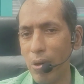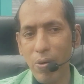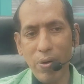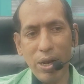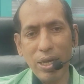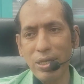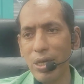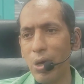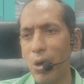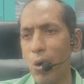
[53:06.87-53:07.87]
whereas
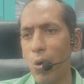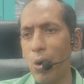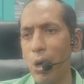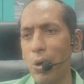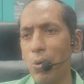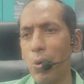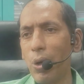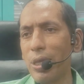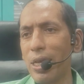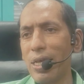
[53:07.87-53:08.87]
only 2 or
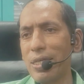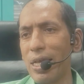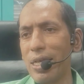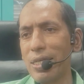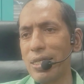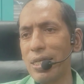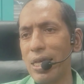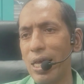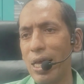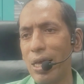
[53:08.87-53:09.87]
3 cells,
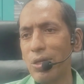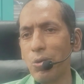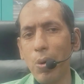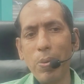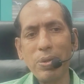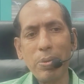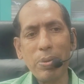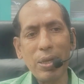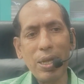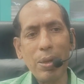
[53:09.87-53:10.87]
squamous
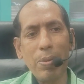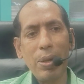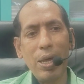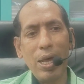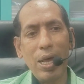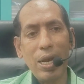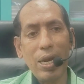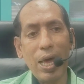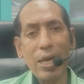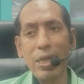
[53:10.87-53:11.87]
epithelium,
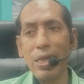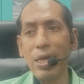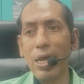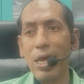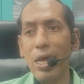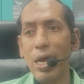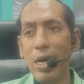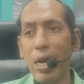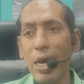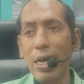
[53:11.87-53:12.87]
line the
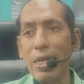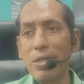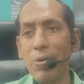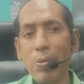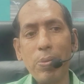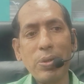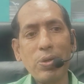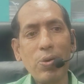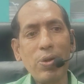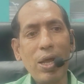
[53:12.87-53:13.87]
97%
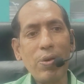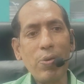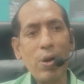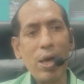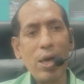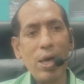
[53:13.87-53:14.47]
of the alveoli.